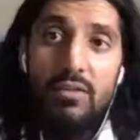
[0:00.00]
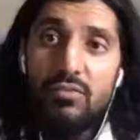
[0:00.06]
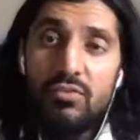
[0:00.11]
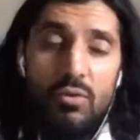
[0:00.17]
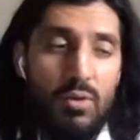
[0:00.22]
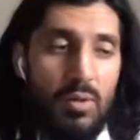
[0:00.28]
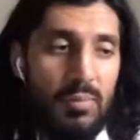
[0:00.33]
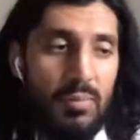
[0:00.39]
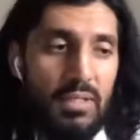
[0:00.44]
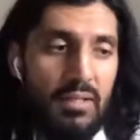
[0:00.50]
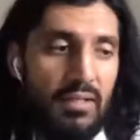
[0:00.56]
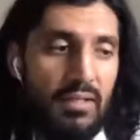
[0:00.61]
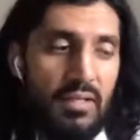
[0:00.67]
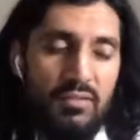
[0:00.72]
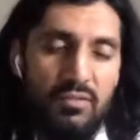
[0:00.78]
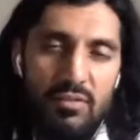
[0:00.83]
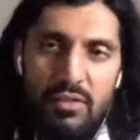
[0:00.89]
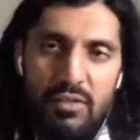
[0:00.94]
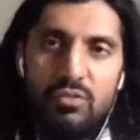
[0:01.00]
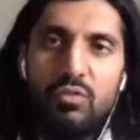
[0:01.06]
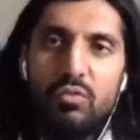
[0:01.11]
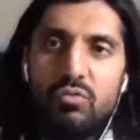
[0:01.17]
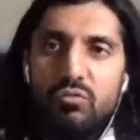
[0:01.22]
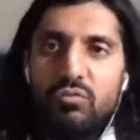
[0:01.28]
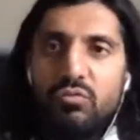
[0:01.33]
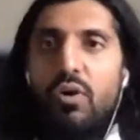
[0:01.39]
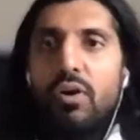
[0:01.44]
so I mean, again, like
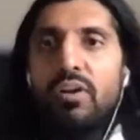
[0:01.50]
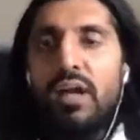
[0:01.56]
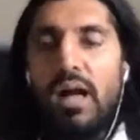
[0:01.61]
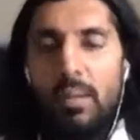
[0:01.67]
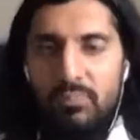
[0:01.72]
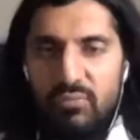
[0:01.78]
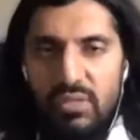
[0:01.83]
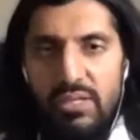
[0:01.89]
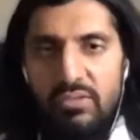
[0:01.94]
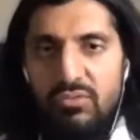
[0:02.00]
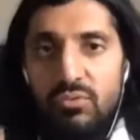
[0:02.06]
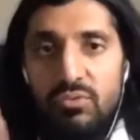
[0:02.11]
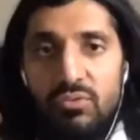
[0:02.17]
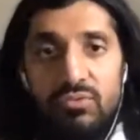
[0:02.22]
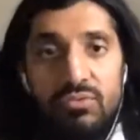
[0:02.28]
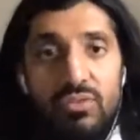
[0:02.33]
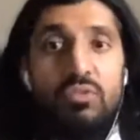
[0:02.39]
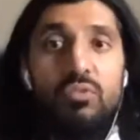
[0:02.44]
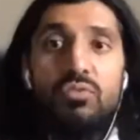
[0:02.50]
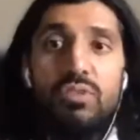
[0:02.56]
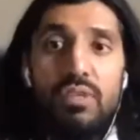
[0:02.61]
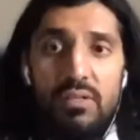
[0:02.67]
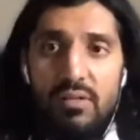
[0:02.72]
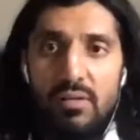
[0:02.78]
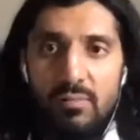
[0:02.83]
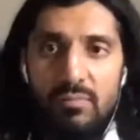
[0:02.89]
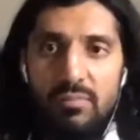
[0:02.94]
for our comp sci students, they use
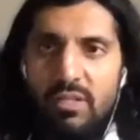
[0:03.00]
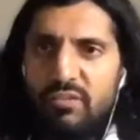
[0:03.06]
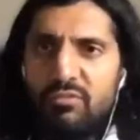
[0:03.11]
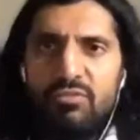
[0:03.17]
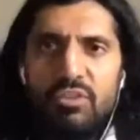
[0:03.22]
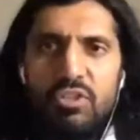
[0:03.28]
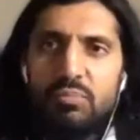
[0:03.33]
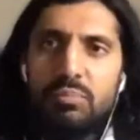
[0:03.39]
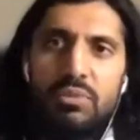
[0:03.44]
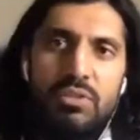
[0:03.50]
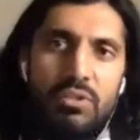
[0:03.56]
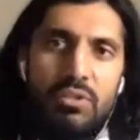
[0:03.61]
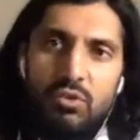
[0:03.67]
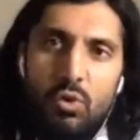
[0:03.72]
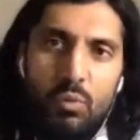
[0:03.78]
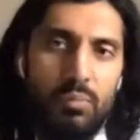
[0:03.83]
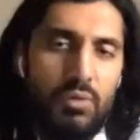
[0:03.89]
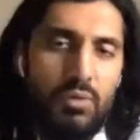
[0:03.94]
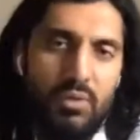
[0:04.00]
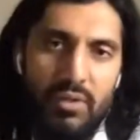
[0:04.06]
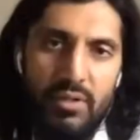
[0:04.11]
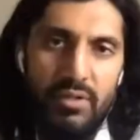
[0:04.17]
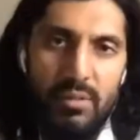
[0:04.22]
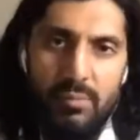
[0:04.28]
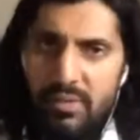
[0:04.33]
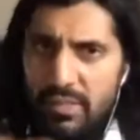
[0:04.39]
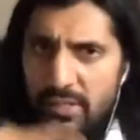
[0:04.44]
GitHub. Like freshman year, you open your
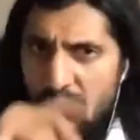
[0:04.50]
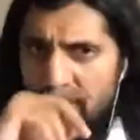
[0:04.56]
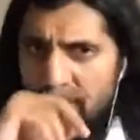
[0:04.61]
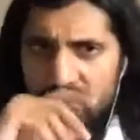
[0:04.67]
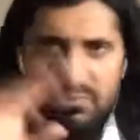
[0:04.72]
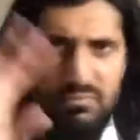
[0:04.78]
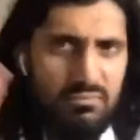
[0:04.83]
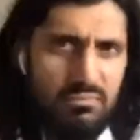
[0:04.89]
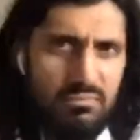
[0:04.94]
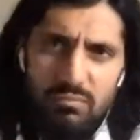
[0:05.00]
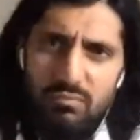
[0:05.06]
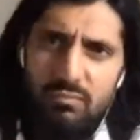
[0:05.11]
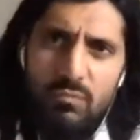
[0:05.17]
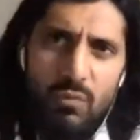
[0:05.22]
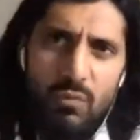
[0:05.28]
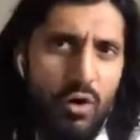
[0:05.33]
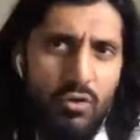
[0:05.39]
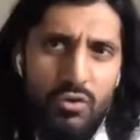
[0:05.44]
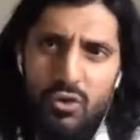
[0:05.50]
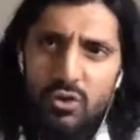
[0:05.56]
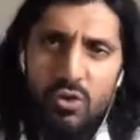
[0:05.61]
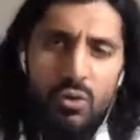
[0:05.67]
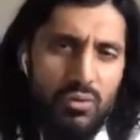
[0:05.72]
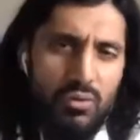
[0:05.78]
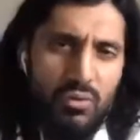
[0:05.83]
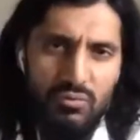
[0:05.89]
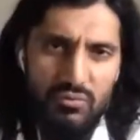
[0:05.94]
GitHub account, all your
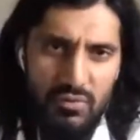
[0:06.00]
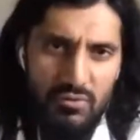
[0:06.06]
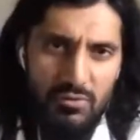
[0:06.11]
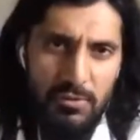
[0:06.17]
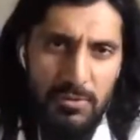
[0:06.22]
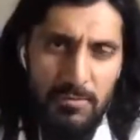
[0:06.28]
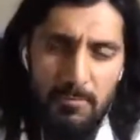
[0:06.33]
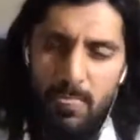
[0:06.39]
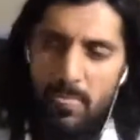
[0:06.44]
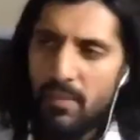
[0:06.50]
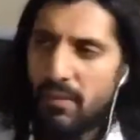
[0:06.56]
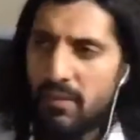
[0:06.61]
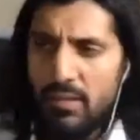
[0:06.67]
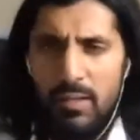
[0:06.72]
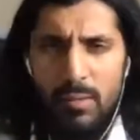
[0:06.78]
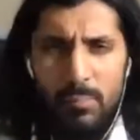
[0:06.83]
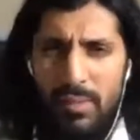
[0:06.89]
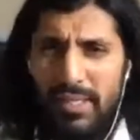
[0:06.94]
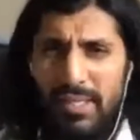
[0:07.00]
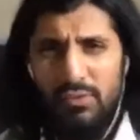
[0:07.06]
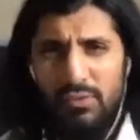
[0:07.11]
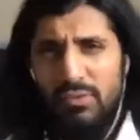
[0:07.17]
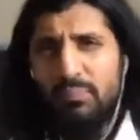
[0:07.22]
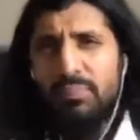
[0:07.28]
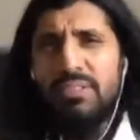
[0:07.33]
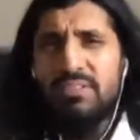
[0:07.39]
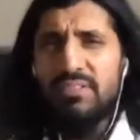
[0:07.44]
code goes there, right? But again, on
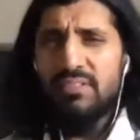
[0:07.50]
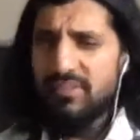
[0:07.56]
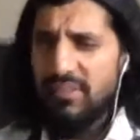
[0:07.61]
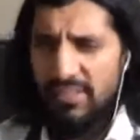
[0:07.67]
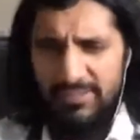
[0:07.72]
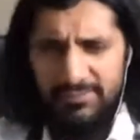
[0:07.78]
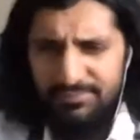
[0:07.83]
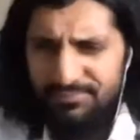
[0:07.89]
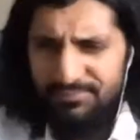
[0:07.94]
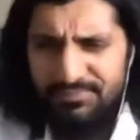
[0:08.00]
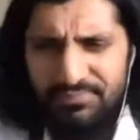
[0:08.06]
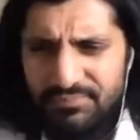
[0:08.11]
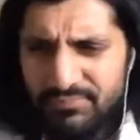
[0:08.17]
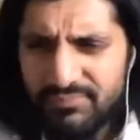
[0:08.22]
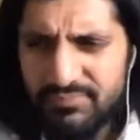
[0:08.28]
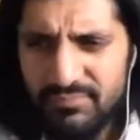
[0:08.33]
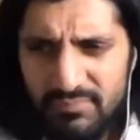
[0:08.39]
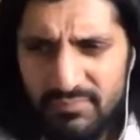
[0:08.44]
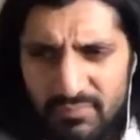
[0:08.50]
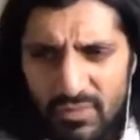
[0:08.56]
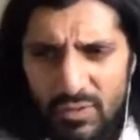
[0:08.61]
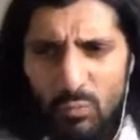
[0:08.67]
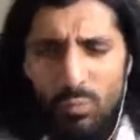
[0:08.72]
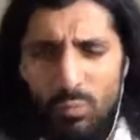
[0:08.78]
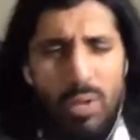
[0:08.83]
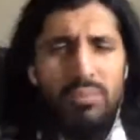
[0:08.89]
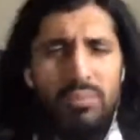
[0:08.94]
the business side,
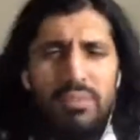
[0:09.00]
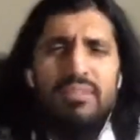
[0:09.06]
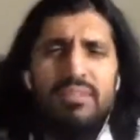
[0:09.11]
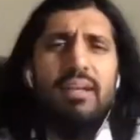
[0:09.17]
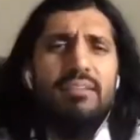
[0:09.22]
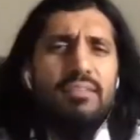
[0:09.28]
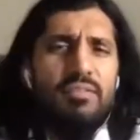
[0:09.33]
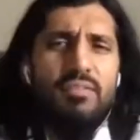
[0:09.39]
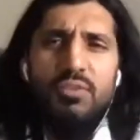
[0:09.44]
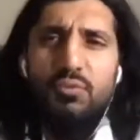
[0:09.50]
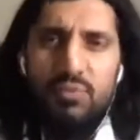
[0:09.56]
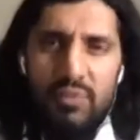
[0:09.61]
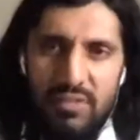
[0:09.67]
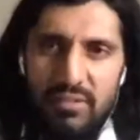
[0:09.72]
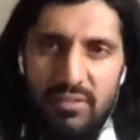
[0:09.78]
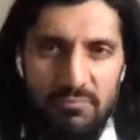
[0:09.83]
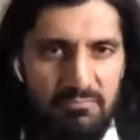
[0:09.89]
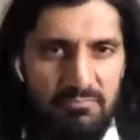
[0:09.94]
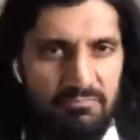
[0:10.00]
why would these guys ever use GitHub?